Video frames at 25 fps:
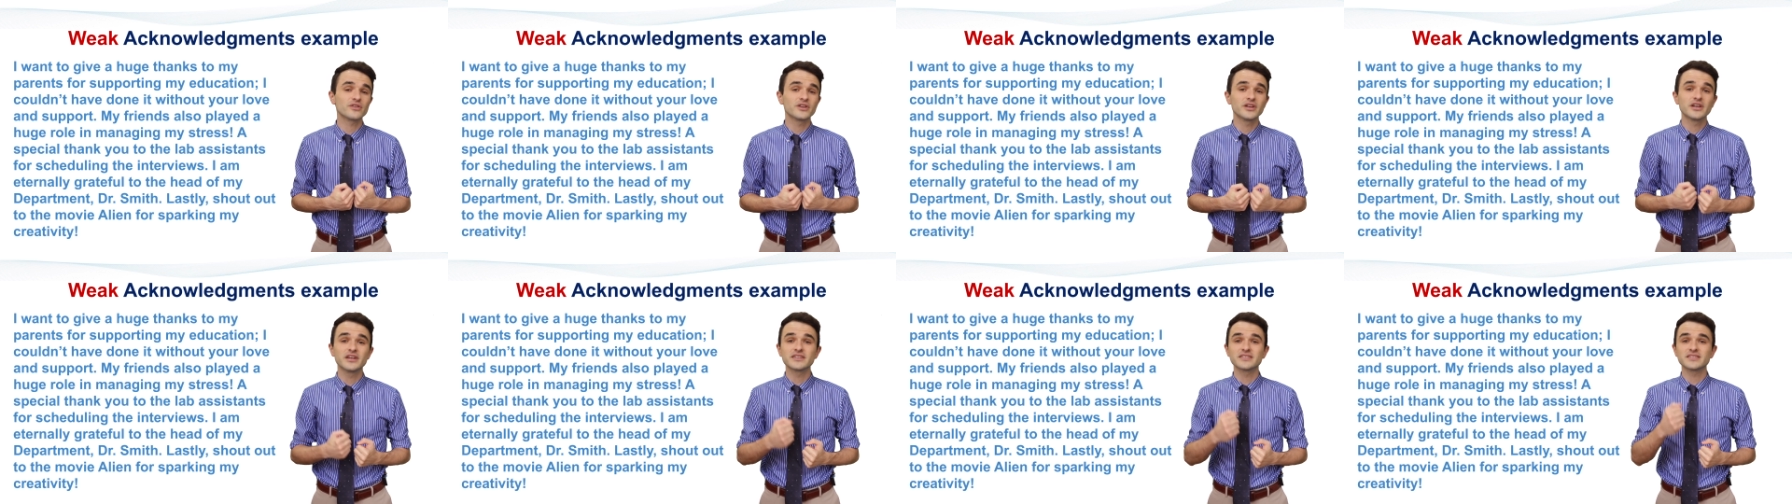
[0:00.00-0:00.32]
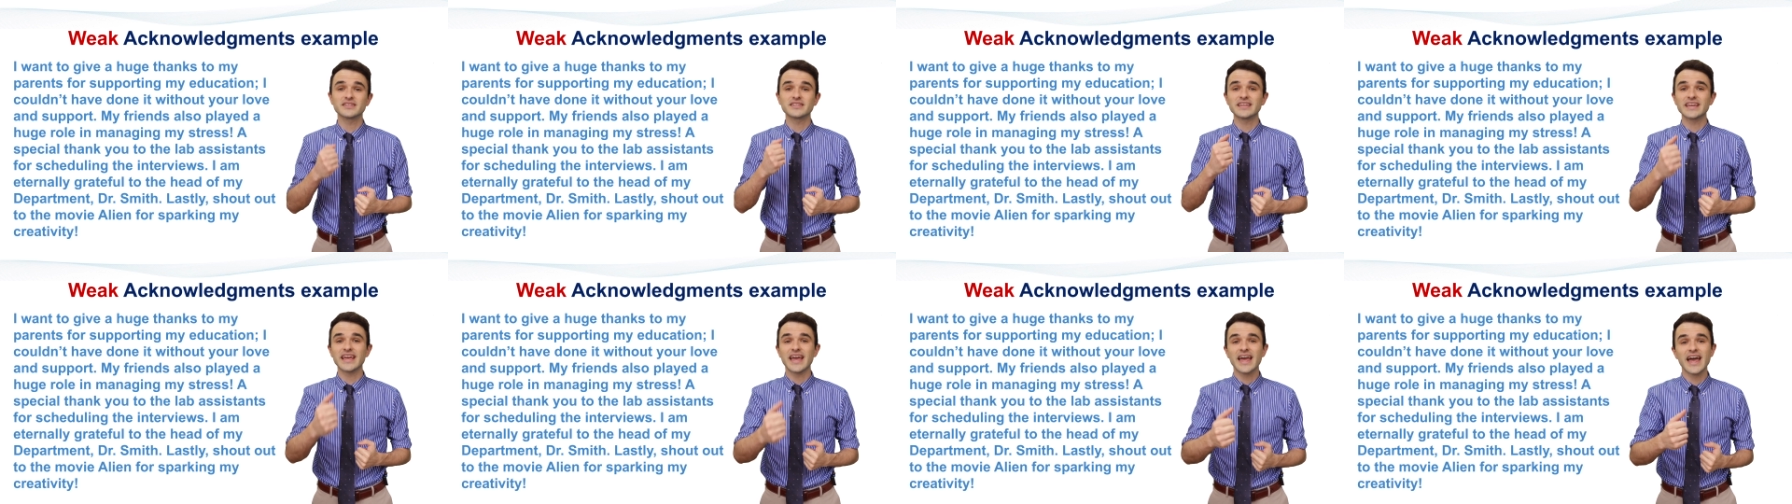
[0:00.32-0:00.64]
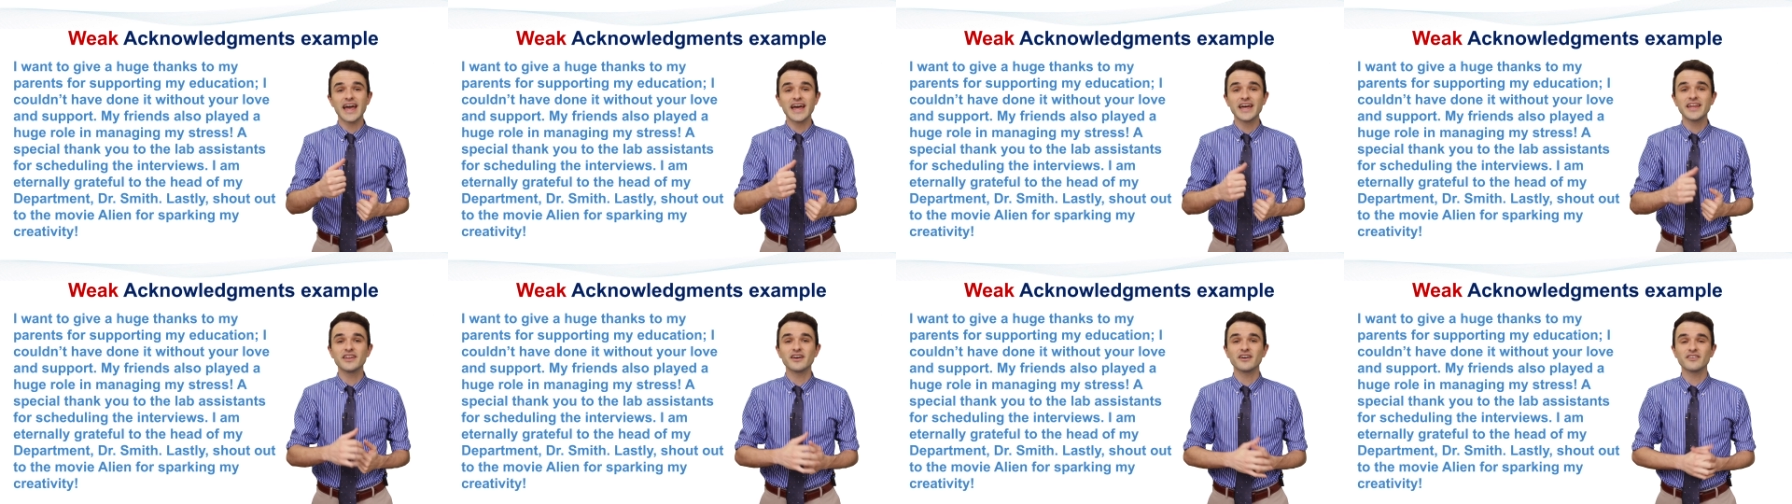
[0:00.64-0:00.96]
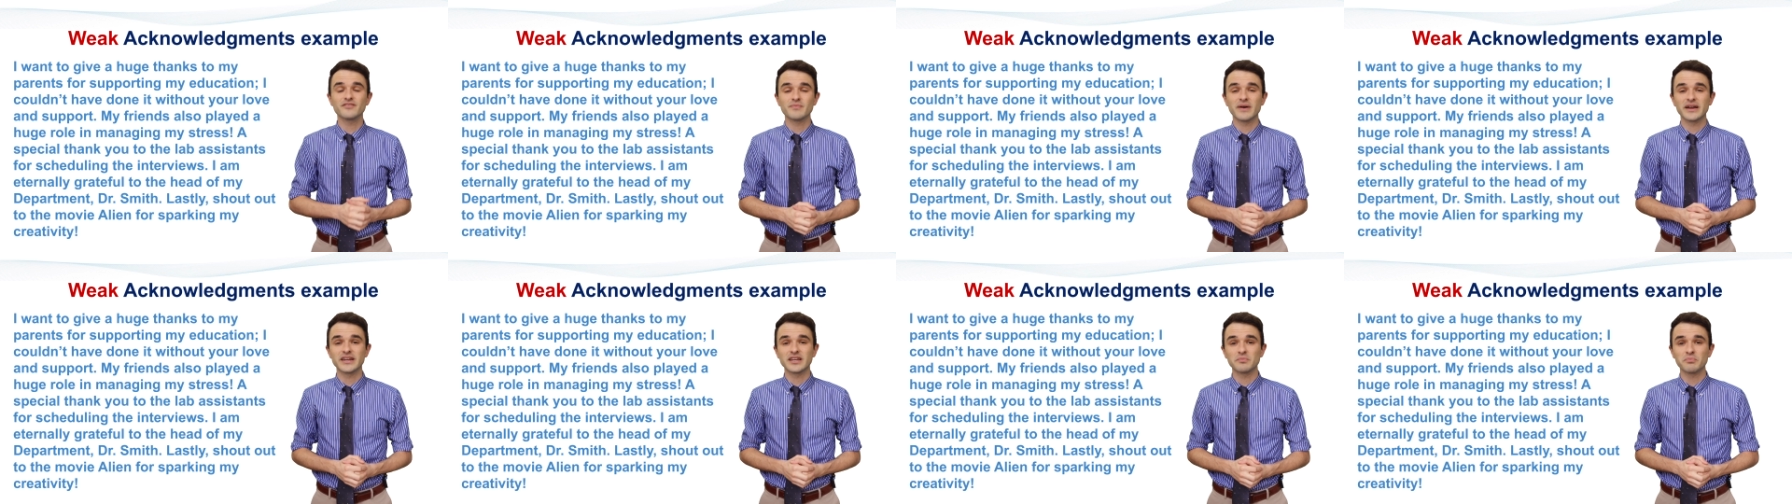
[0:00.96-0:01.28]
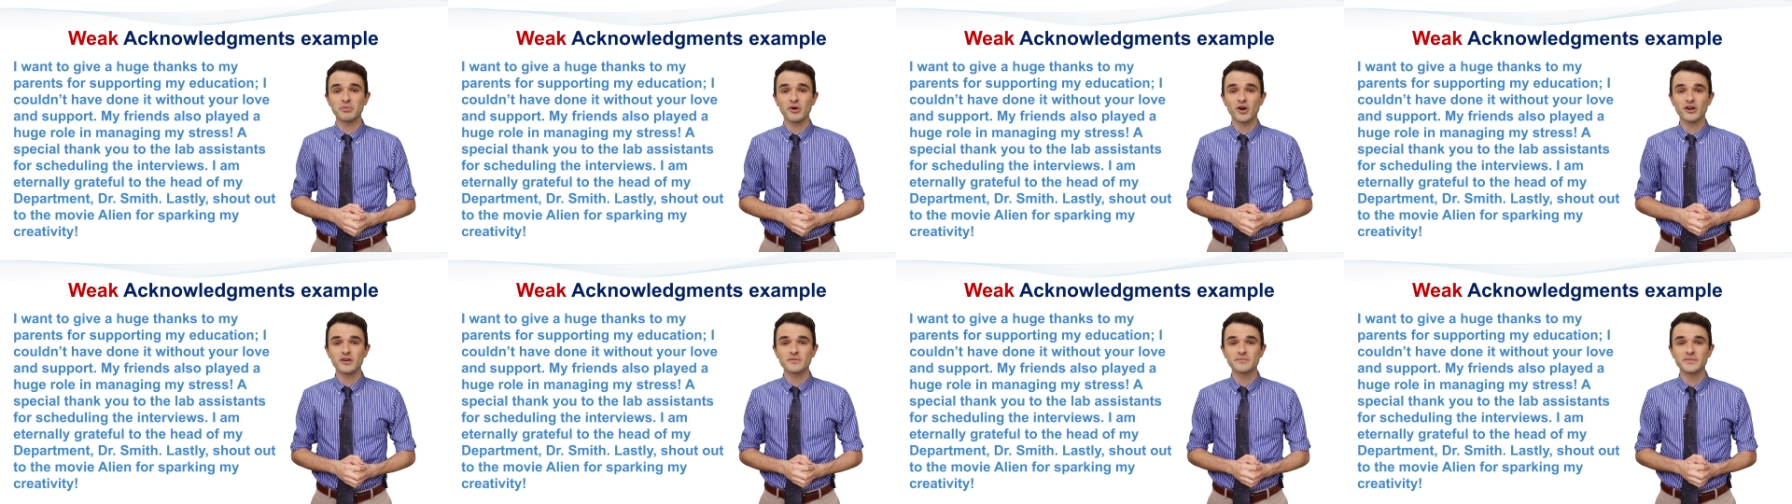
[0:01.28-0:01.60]
to the head of my
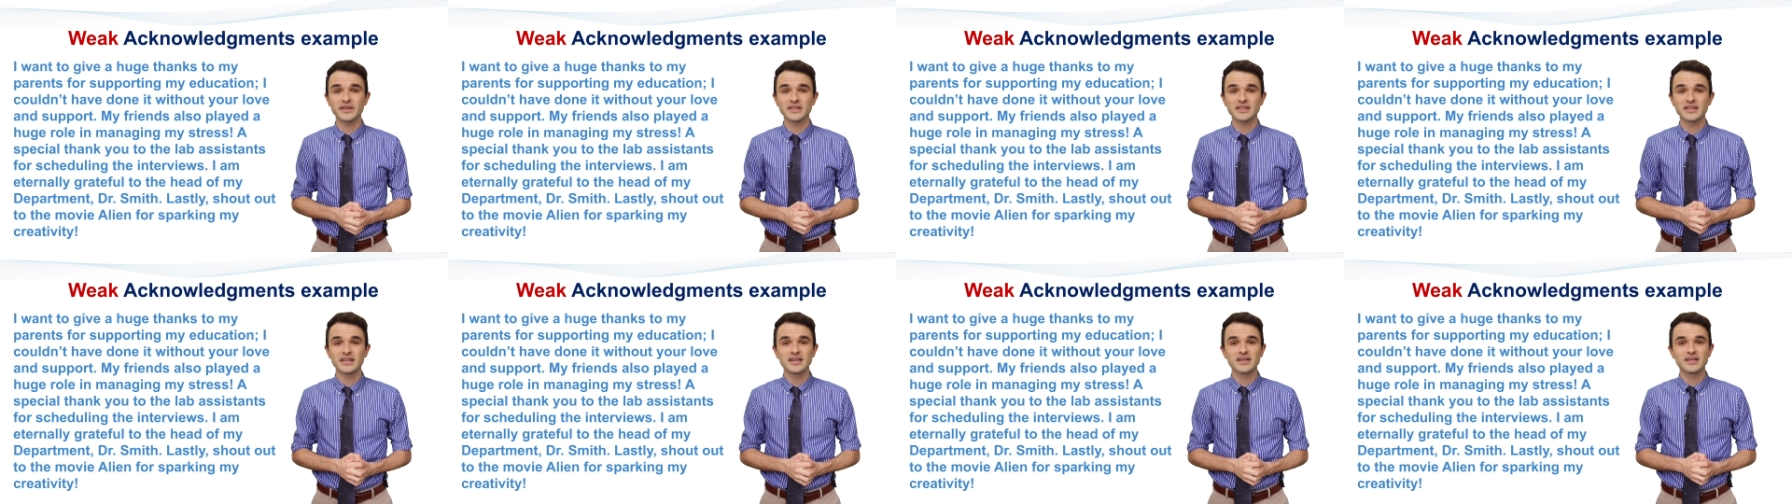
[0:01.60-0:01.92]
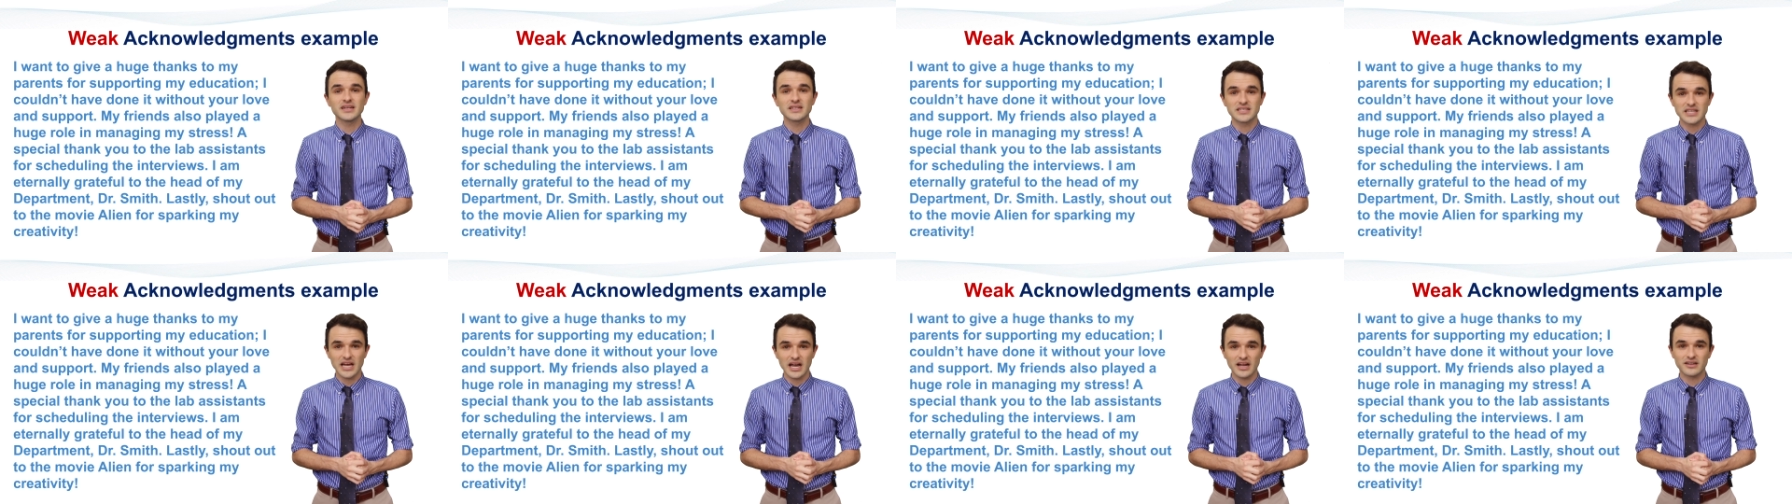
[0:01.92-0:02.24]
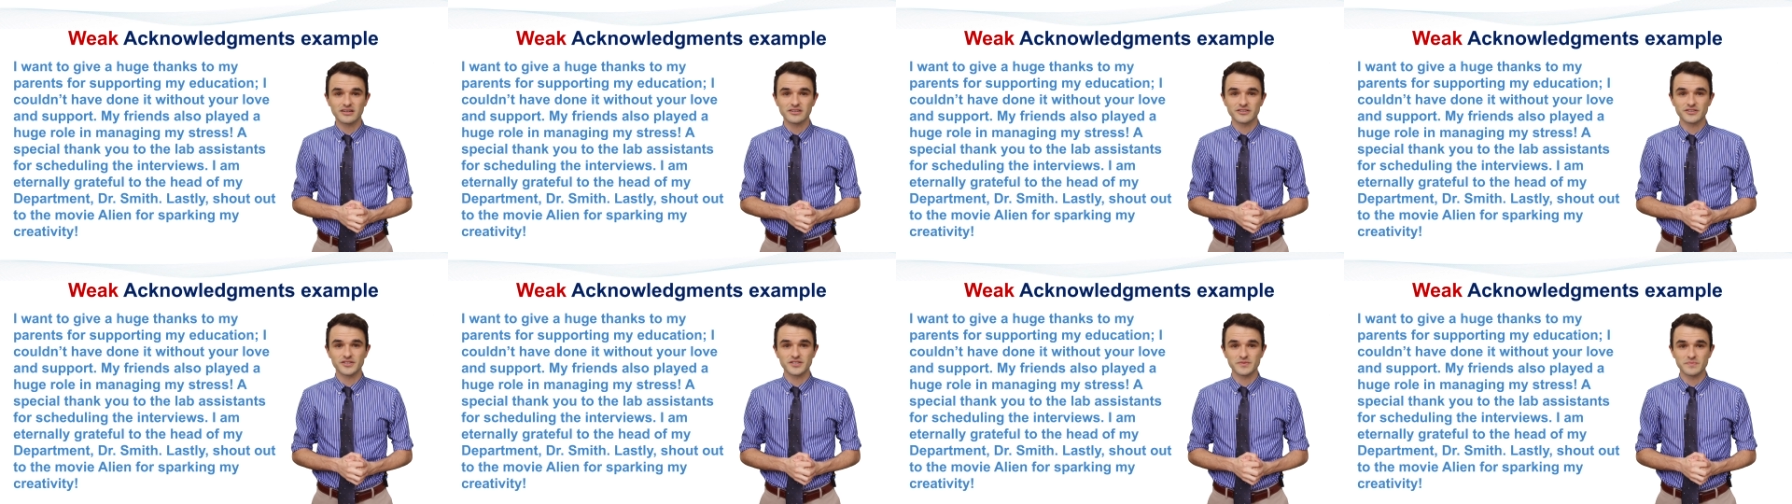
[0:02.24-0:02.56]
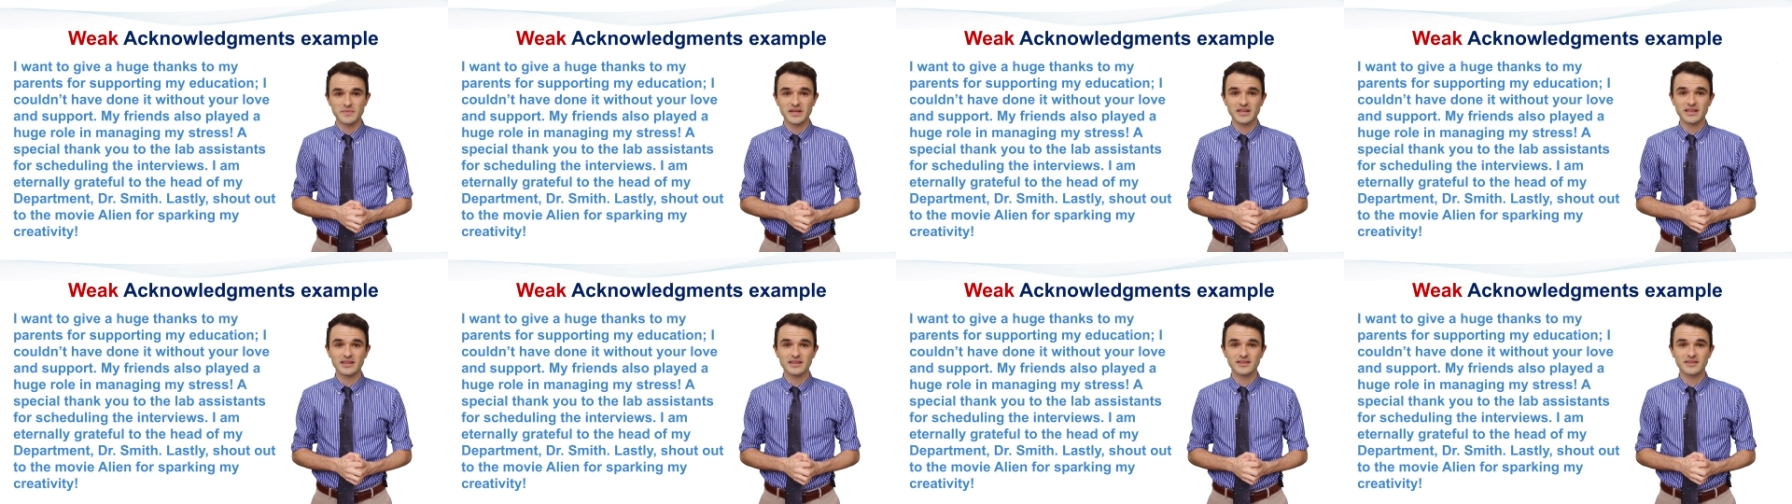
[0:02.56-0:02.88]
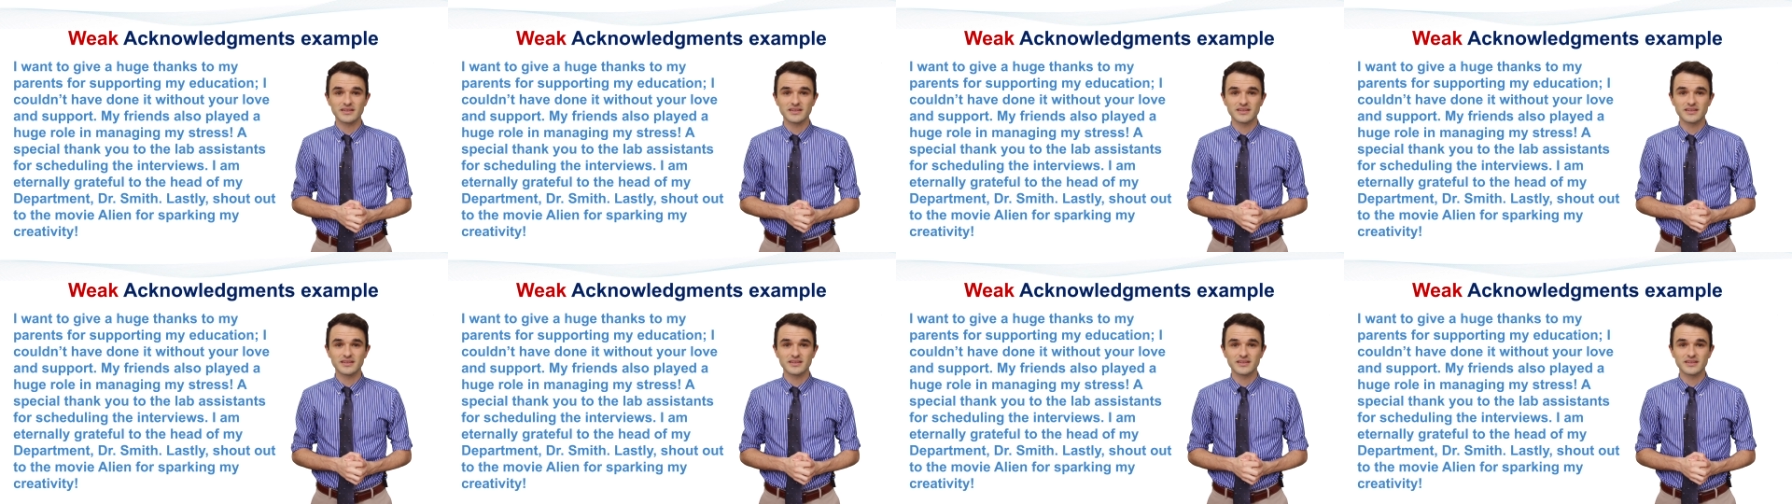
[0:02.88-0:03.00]
department, Dr. Smith.